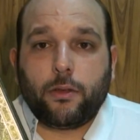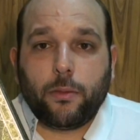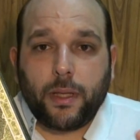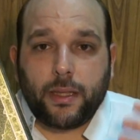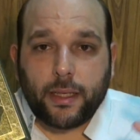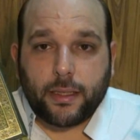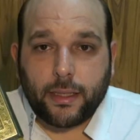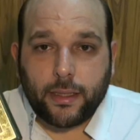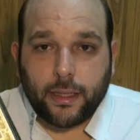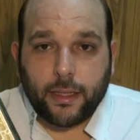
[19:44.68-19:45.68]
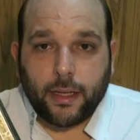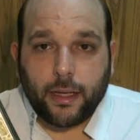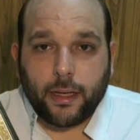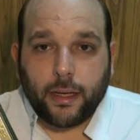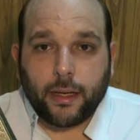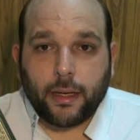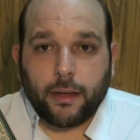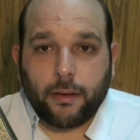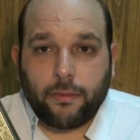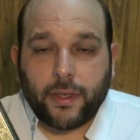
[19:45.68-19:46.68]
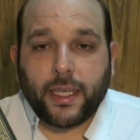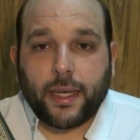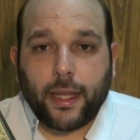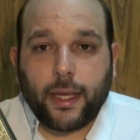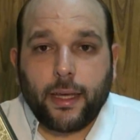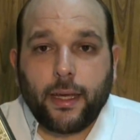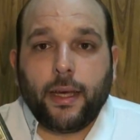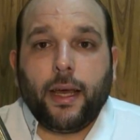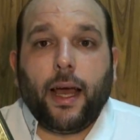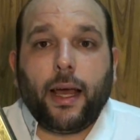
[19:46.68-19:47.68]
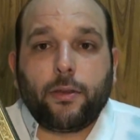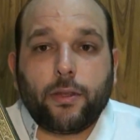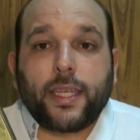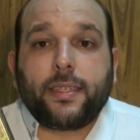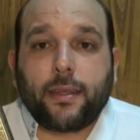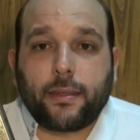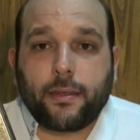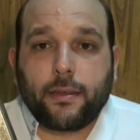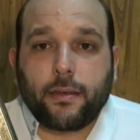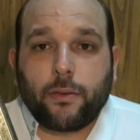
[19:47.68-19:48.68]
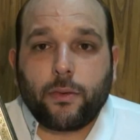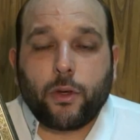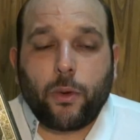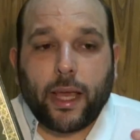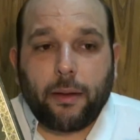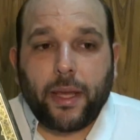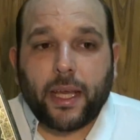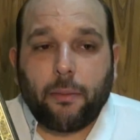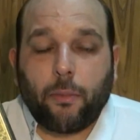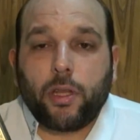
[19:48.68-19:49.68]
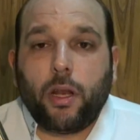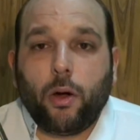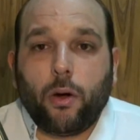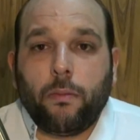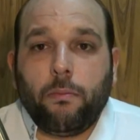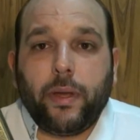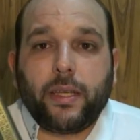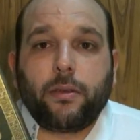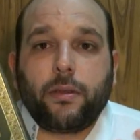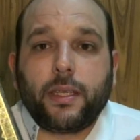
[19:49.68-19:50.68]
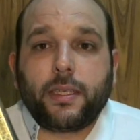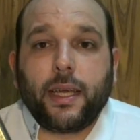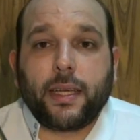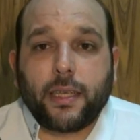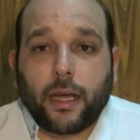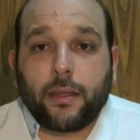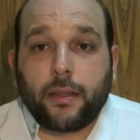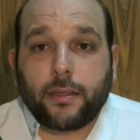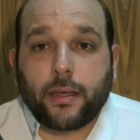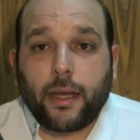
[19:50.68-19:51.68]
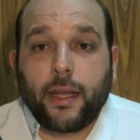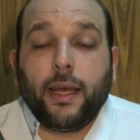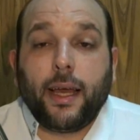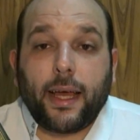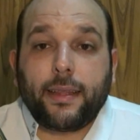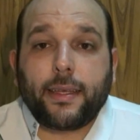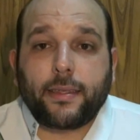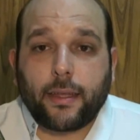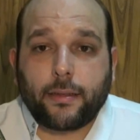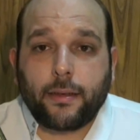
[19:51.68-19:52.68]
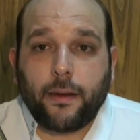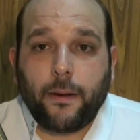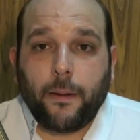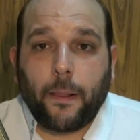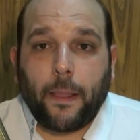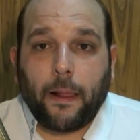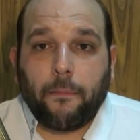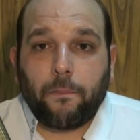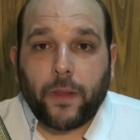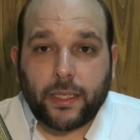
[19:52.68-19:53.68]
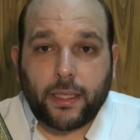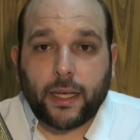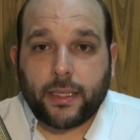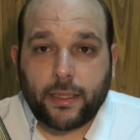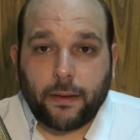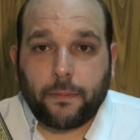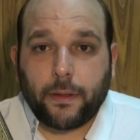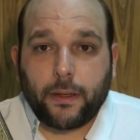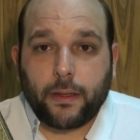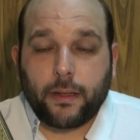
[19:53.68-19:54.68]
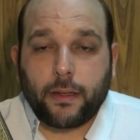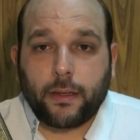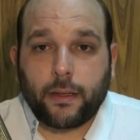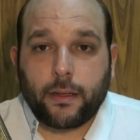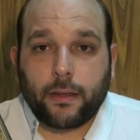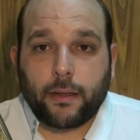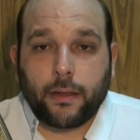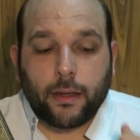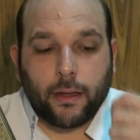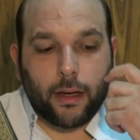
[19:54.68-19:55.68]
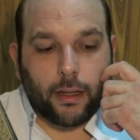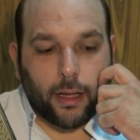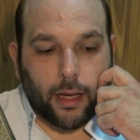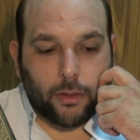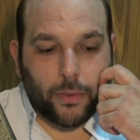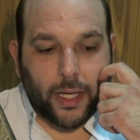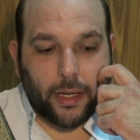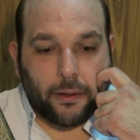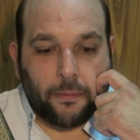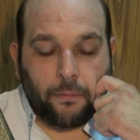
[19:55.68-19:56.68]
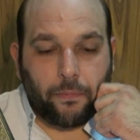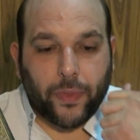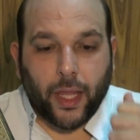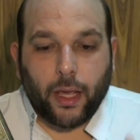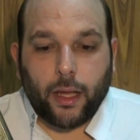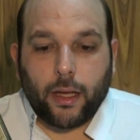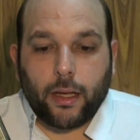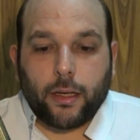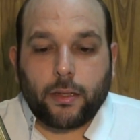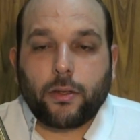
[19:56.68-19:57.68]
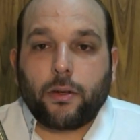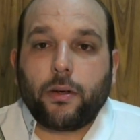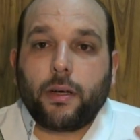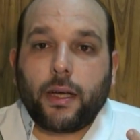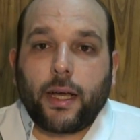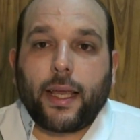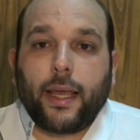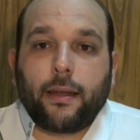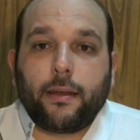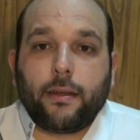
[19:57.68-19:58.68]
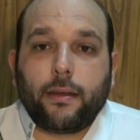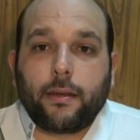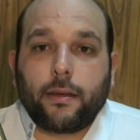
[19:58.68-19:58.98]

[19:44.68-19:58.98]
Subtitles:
to build it physically, and to test it. So we can make a model home based on this hexagonal design and test it. That's the next step, Allah God willing. So again,